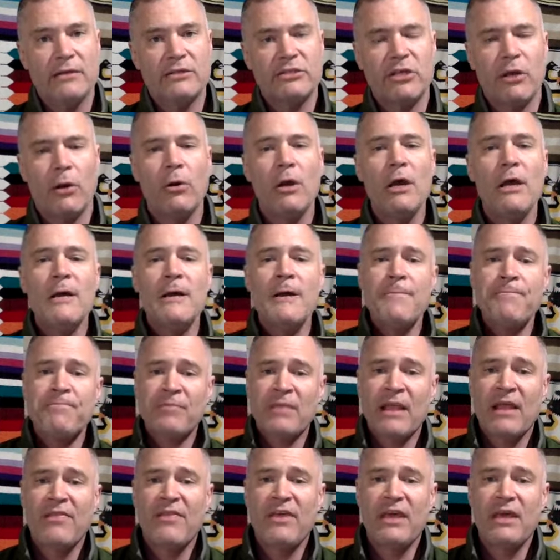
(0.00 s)
So
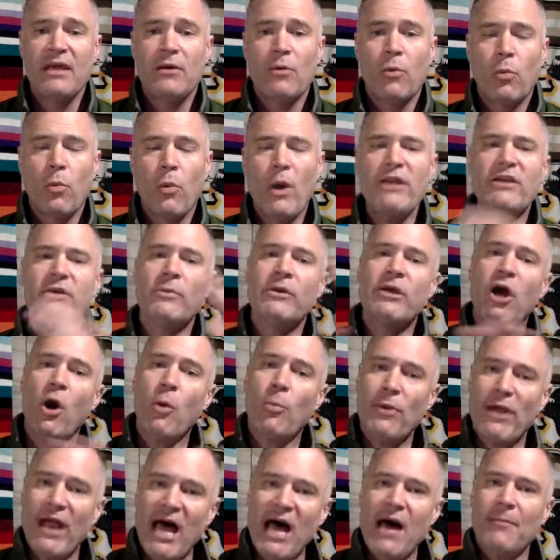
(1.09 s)
the when do we
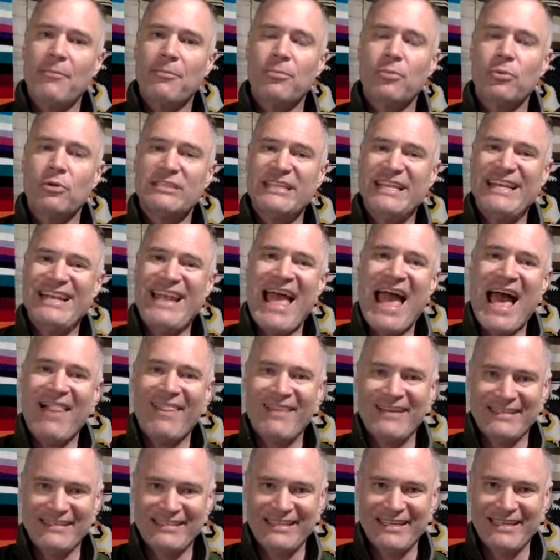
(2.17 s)
open up was
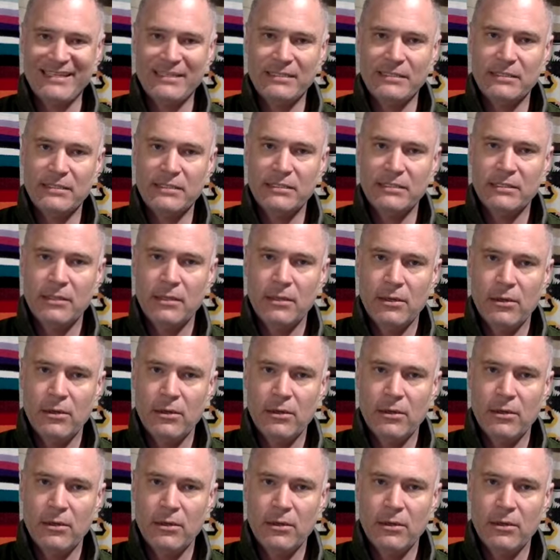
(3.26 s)
analysis.